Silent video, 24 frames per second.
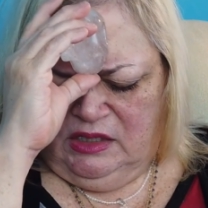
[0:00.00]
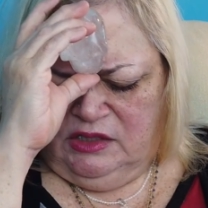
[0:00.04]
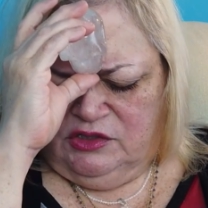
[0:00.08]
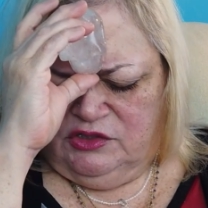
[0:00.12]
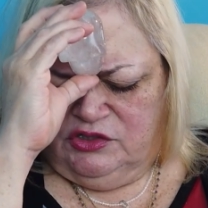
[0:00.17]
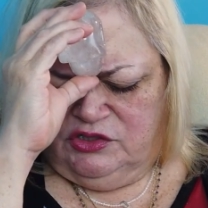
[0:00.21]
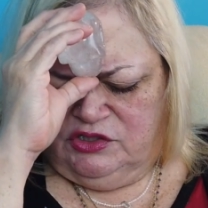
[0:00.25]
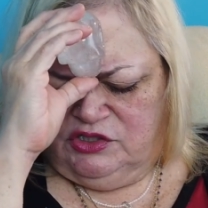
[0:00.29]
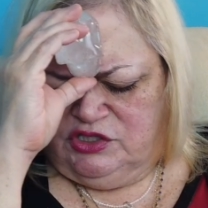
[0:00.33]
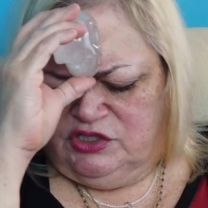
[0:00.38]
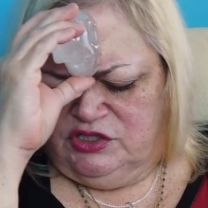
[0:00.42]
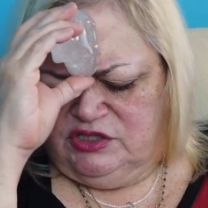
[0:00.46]

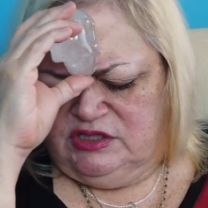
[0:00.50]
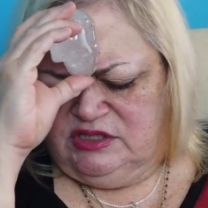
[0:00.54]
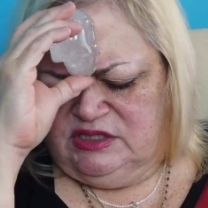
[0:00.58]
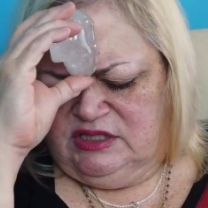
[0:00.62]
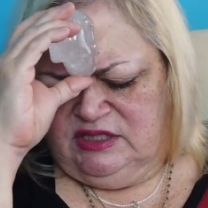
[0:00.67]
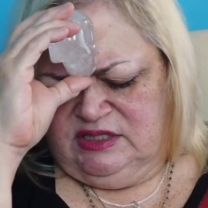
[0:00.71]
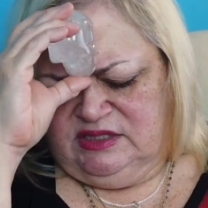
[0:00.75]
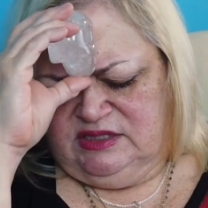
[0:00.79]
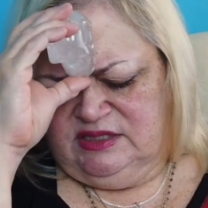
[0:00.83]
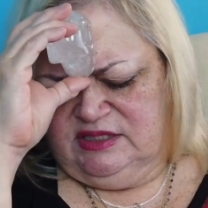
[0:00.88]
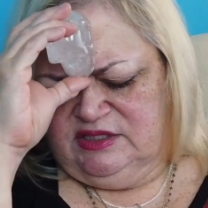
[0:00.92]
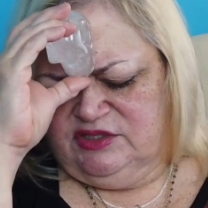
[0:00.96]
She
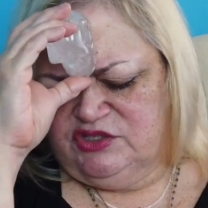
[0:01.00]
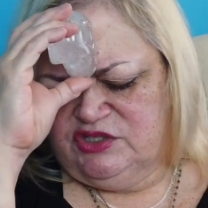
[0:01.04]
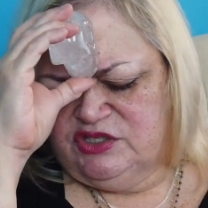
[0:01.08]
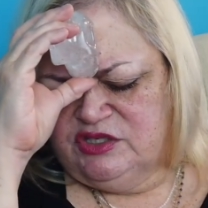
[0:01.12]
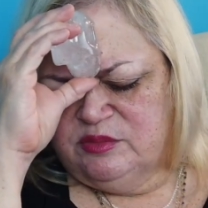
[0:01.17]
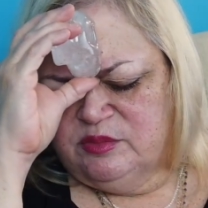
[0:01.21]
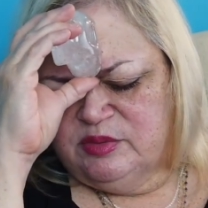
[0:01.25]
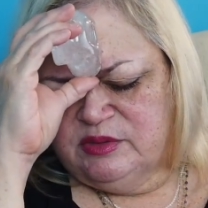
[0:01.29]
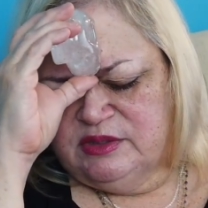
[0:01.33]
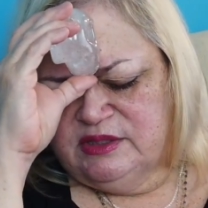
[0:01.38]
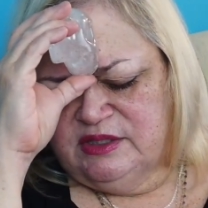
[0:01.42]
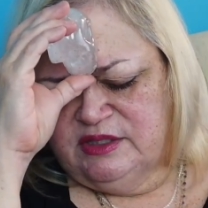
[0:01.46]
says that she
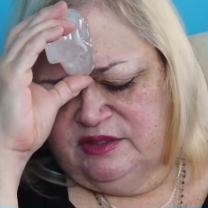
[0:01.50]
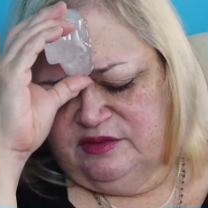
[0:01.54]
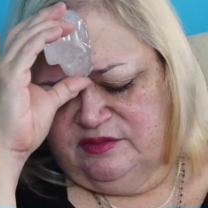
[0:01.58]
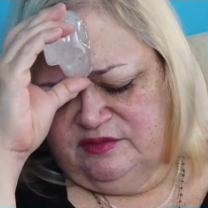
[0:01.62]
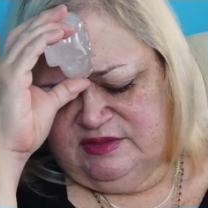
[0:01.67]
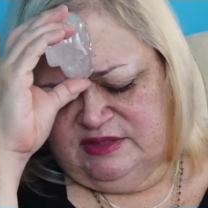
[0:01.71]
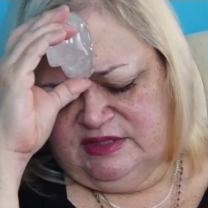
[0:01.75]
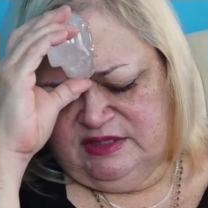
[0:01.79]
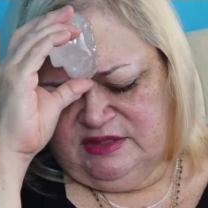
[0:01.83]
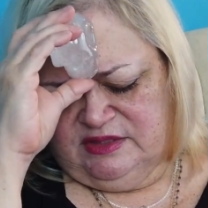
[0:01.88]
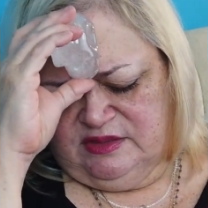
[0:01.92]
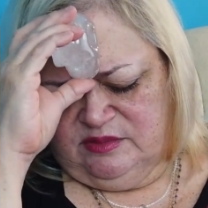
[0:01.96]
believes
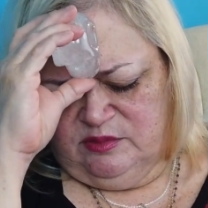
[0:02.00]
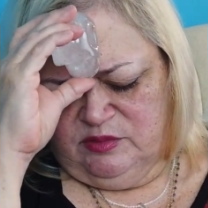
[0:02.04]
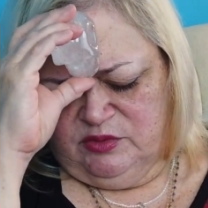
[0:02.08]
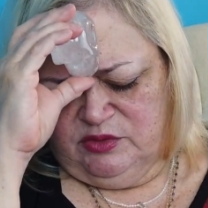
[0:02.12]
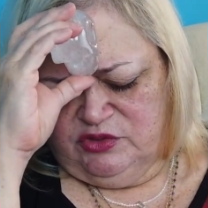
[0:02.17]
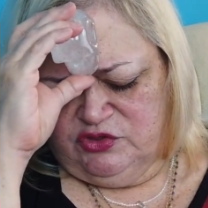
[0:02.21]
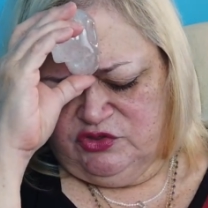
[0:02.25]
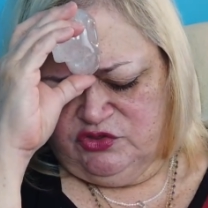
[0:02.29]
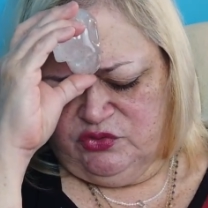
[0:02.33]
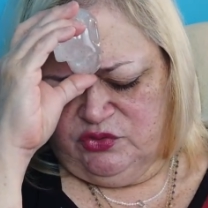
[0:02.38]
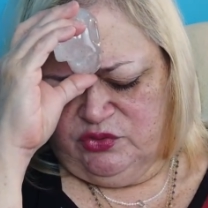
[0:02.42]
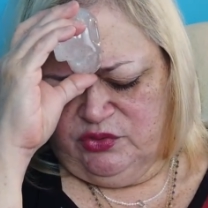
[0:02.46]
that the
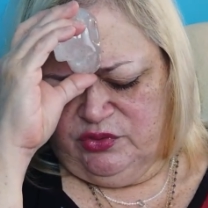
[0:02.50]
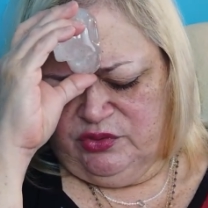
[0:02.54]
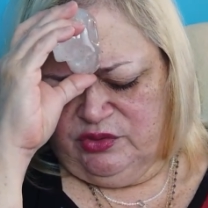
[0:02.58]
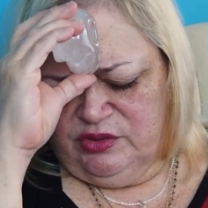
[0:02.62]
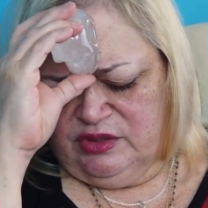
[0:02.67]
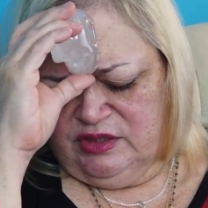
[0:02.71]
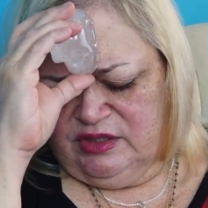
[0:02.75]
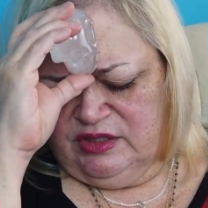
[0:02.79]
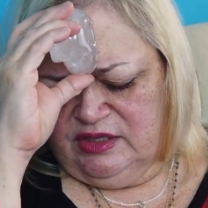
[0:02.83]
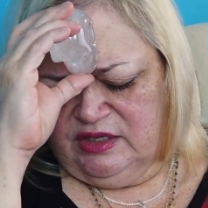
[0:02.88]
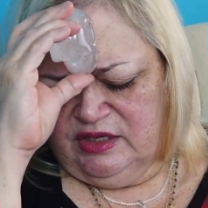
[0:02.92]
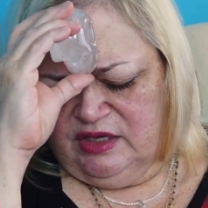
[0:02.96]

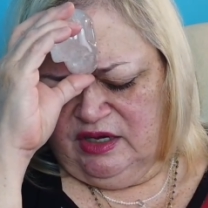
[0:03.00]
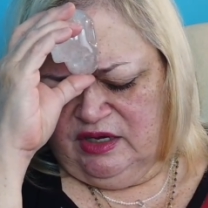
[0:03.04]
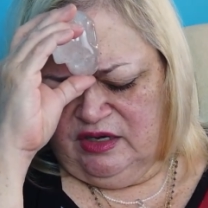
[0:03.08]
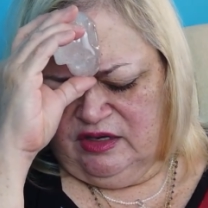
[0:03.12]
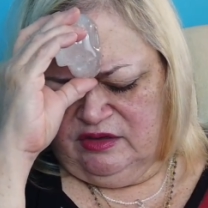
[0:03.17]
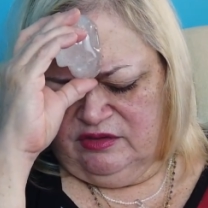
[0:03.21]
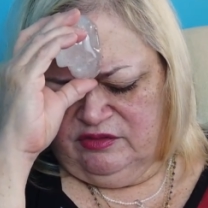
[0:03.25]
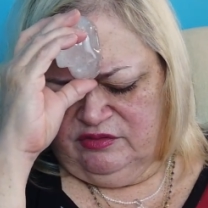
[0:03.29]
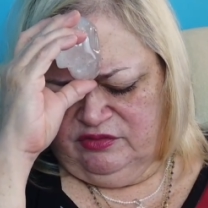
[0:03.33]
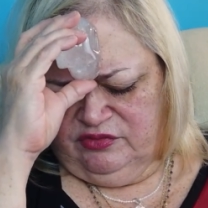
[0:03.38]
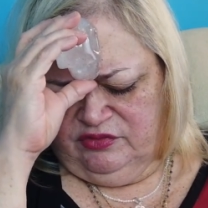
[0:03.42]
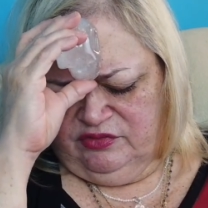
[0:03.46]
majority
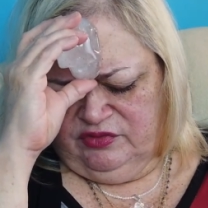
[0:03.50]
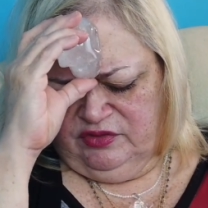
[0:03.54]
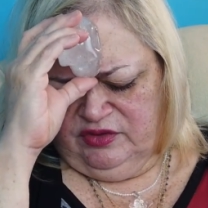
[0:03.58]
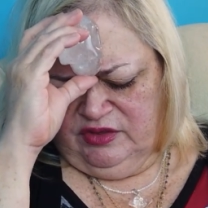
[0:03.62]
of